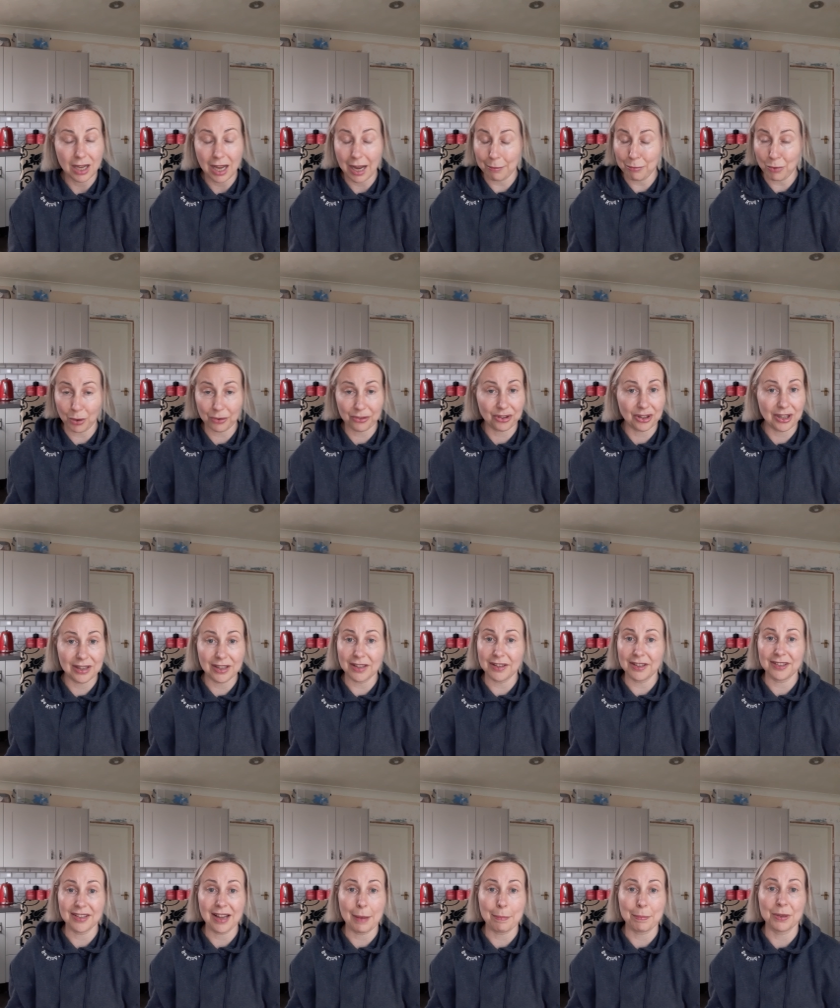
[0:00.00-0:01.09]
I'm not saying that
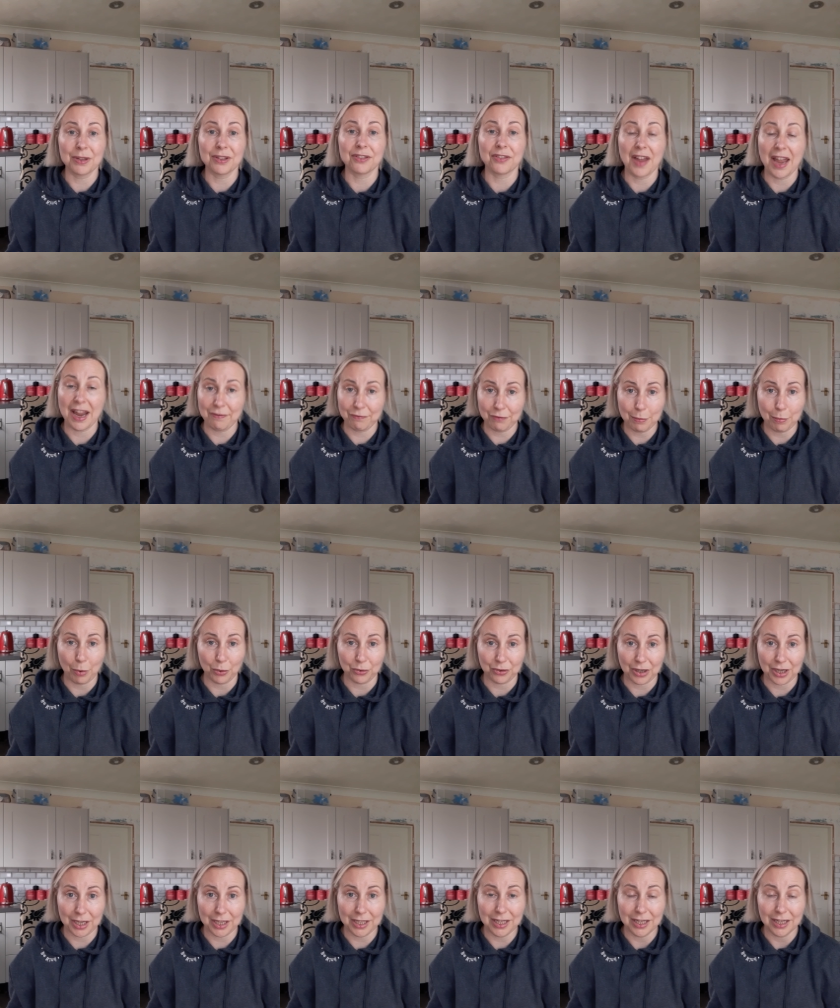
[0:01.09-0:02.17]
this happens for
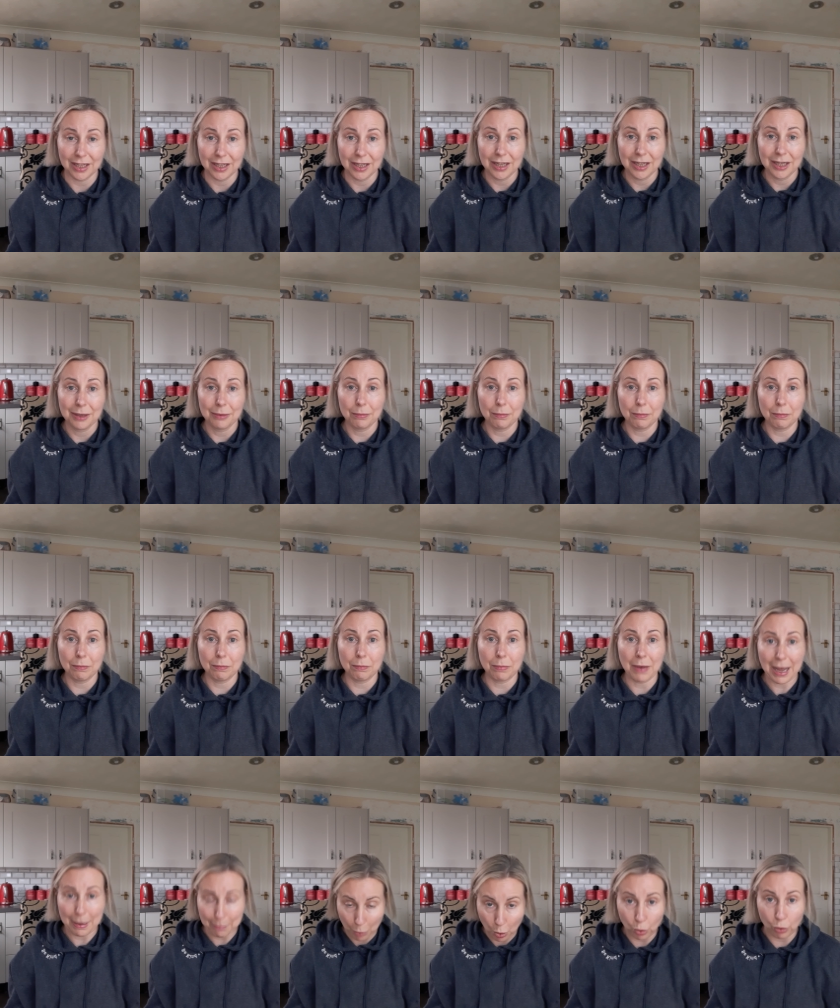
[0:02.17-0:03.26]
everybody, but
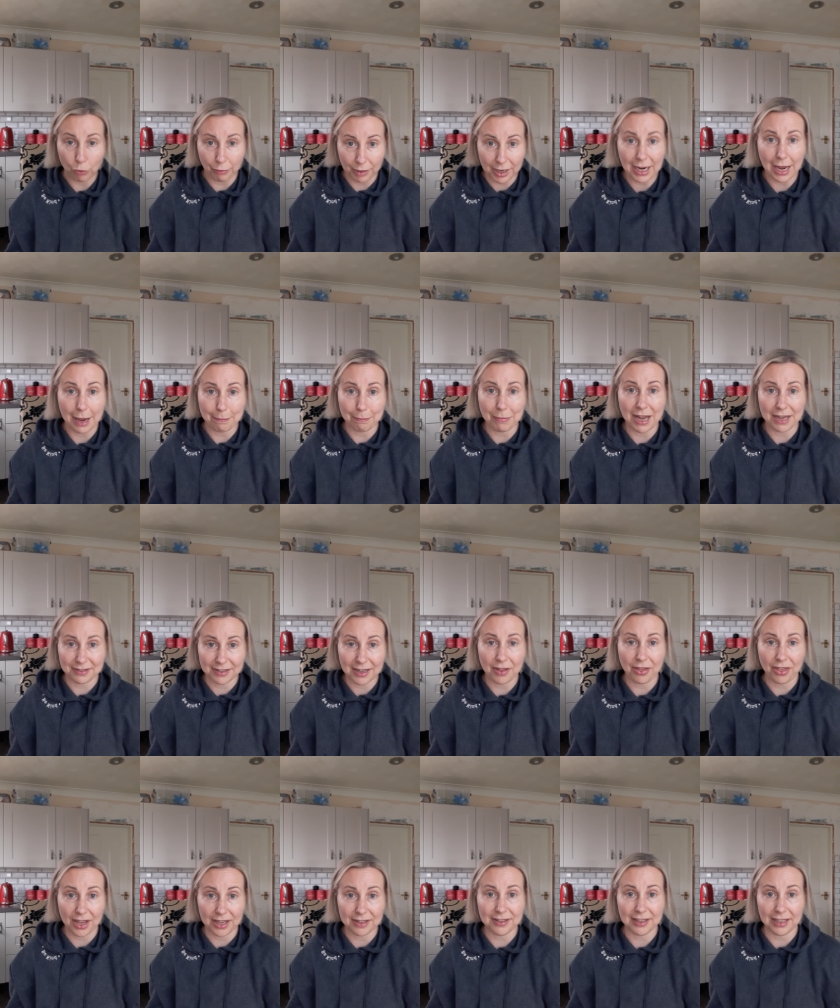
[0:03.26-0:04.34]
I'm hungry again by
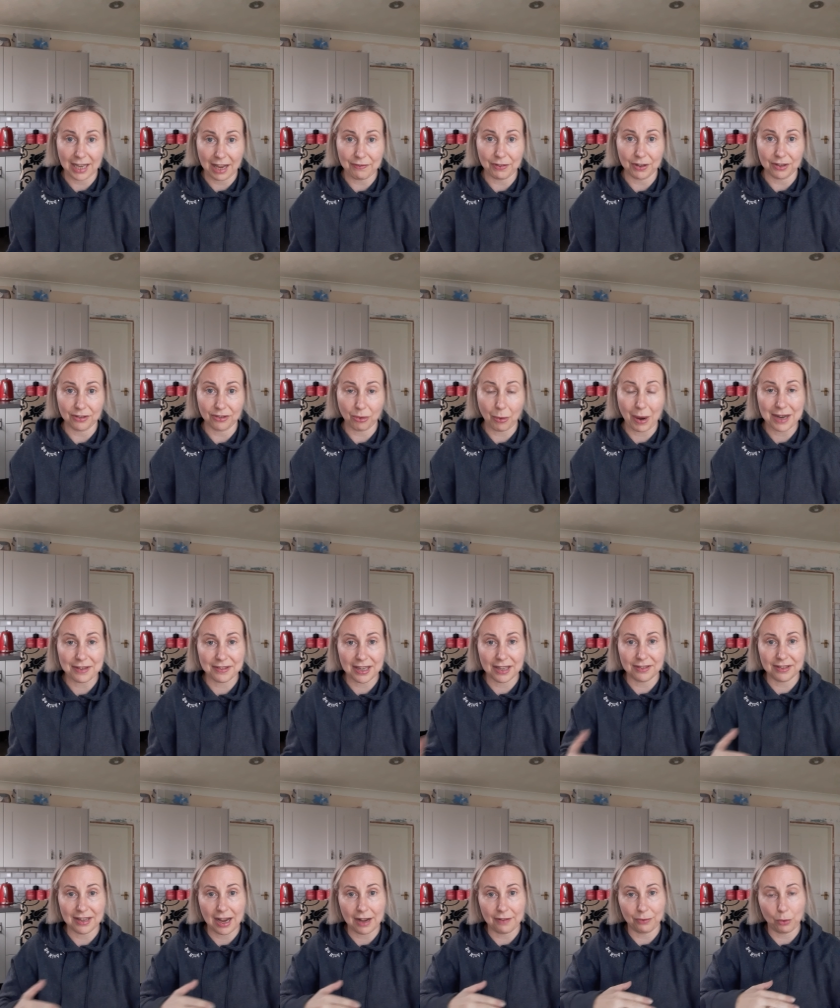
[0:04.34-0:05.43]
10:30, 11. So I tend
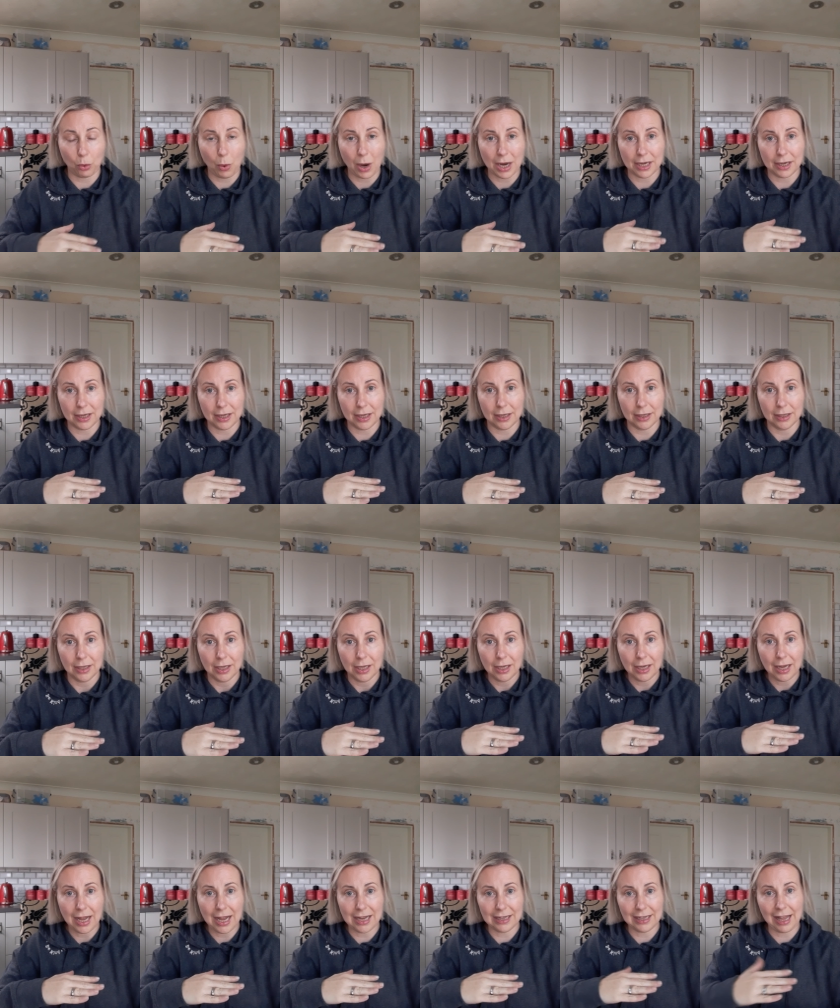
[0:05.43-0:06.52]
to have
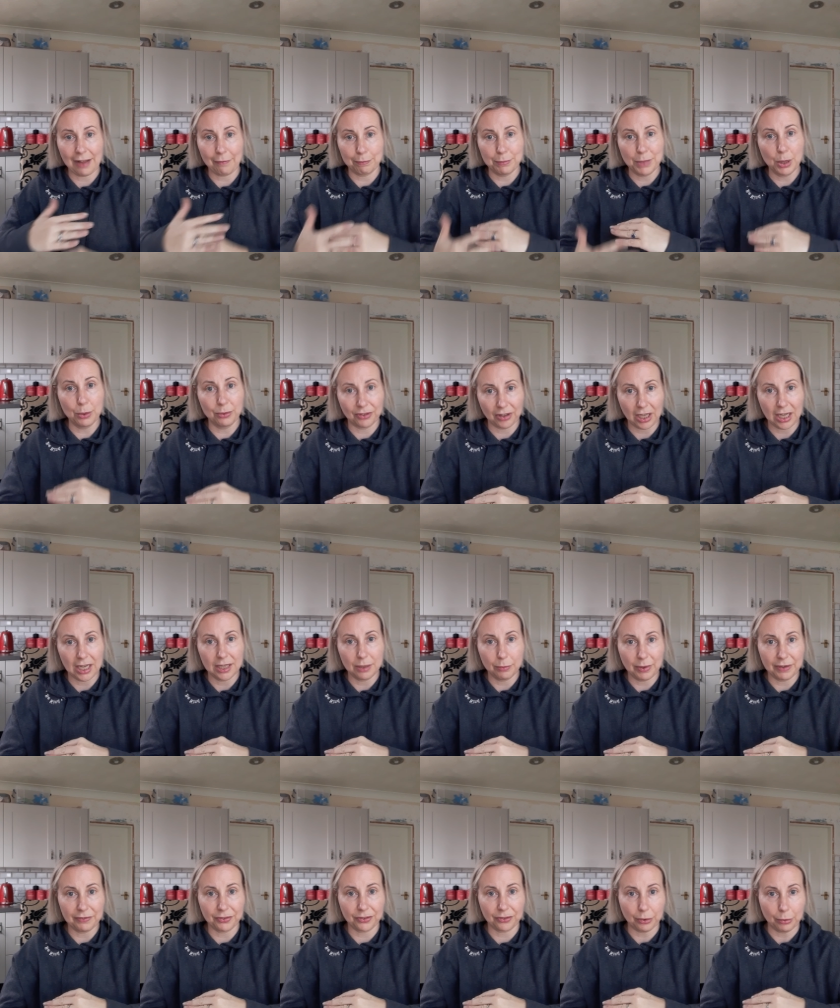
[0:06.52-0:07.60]
I'll have muesli
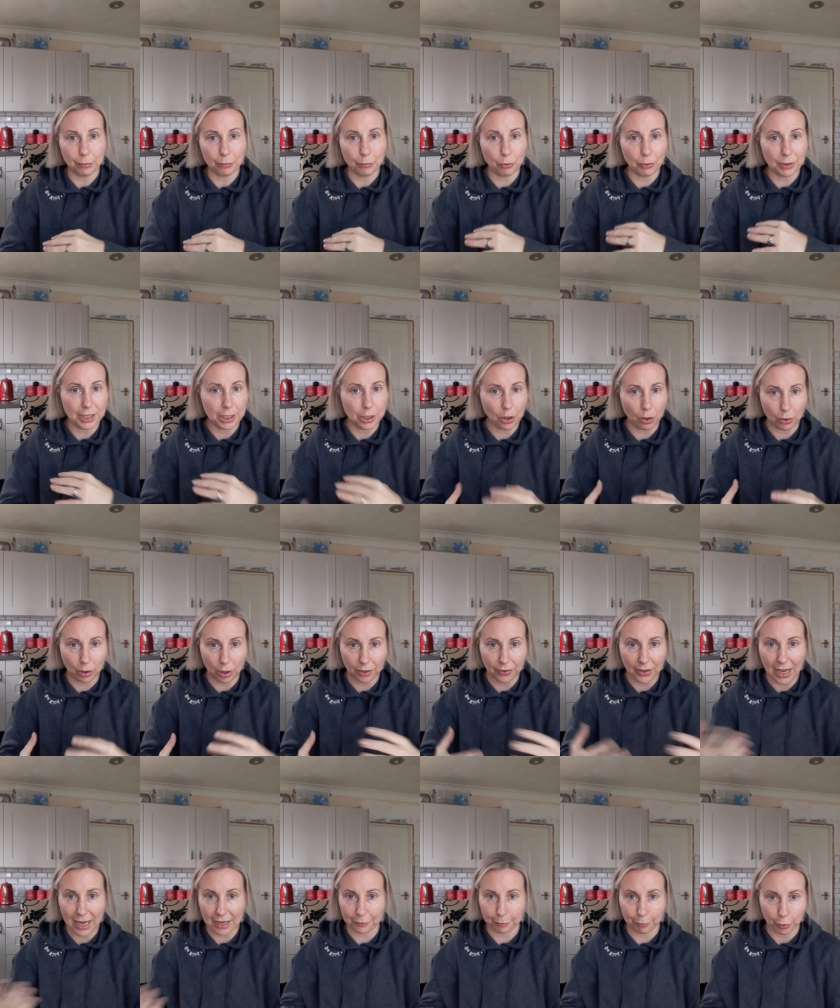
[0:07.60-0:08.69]
with some Greek yogurt
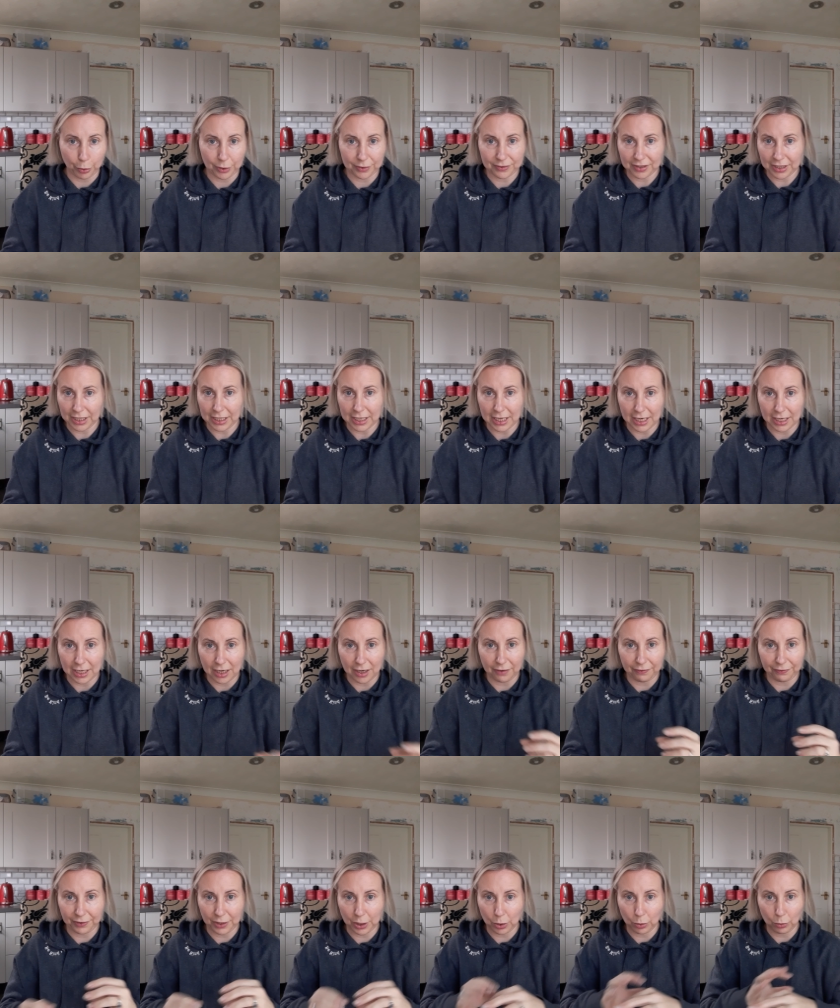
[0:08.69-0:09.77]
that has protein in and a
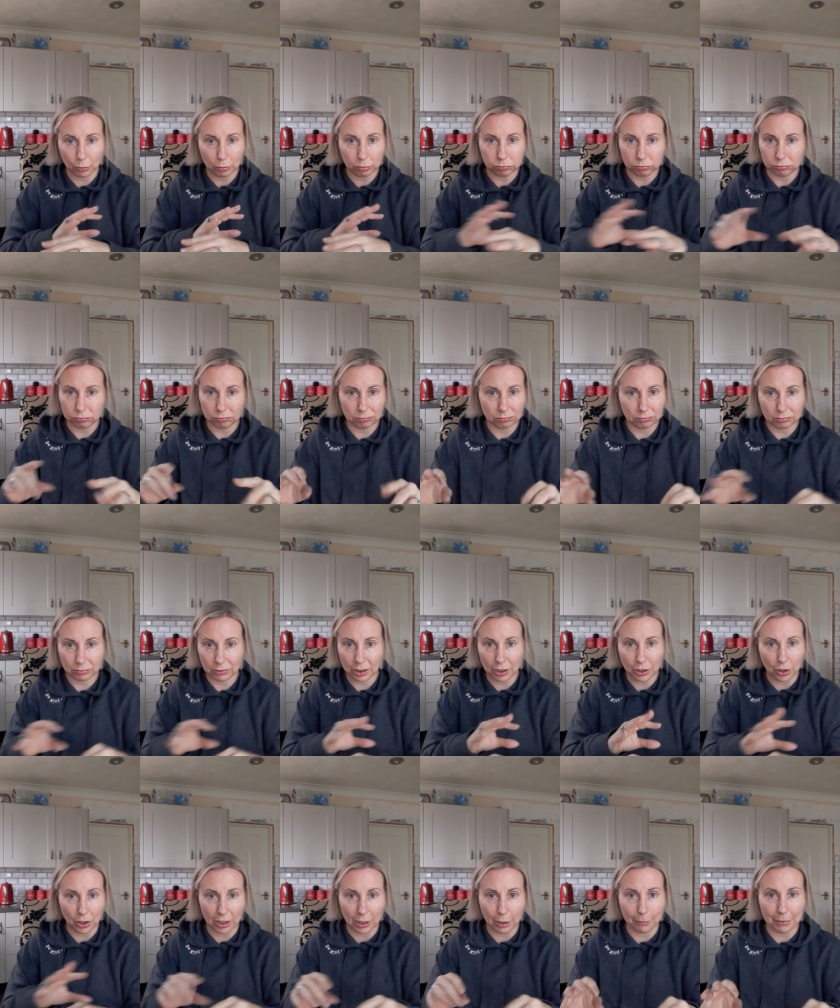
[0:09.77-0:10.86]
few, a
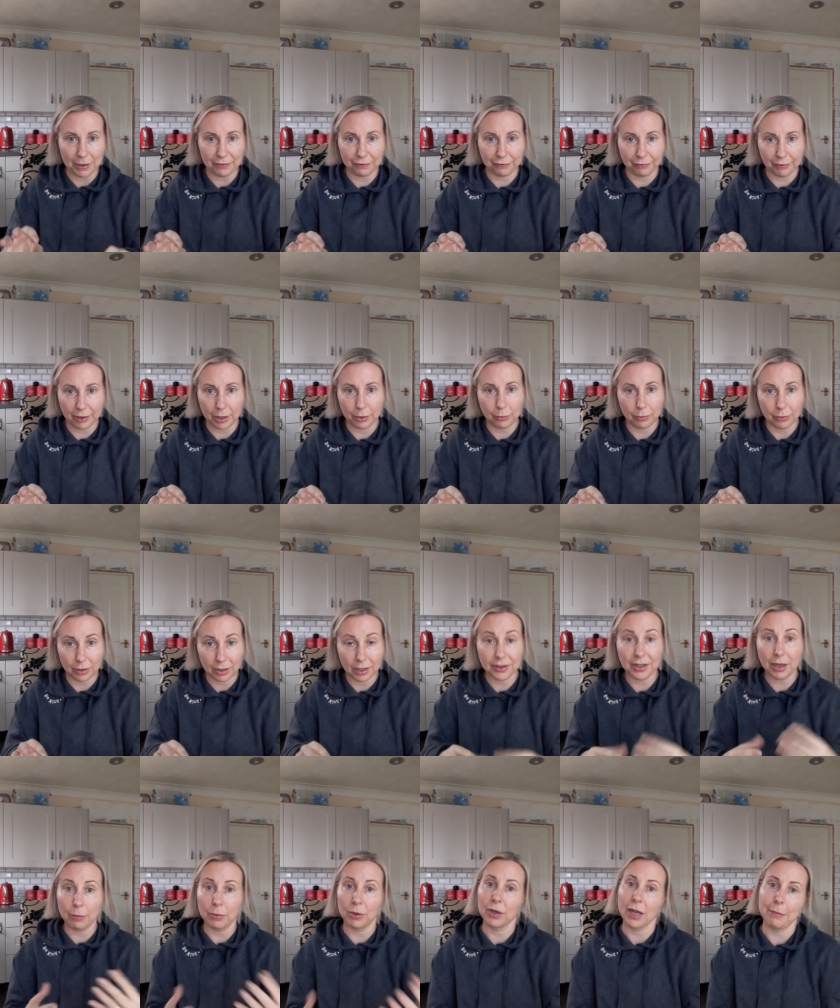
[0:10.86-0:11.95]
little bit of fruit, and
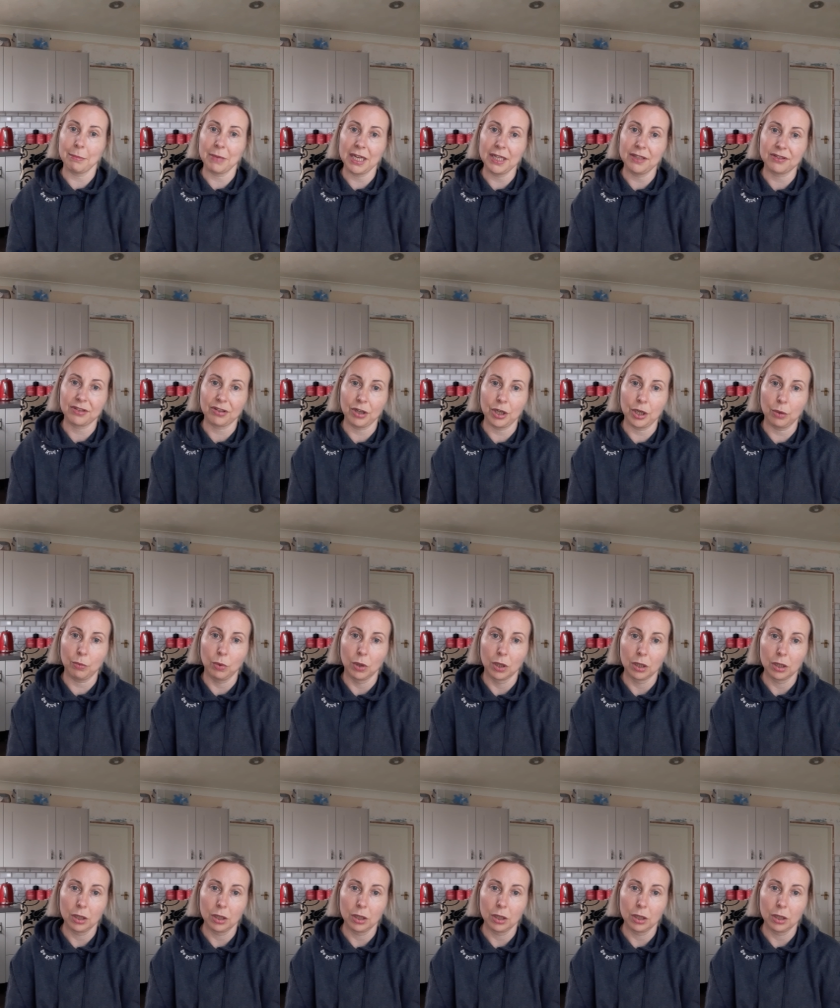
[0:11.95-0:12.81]
that will get me to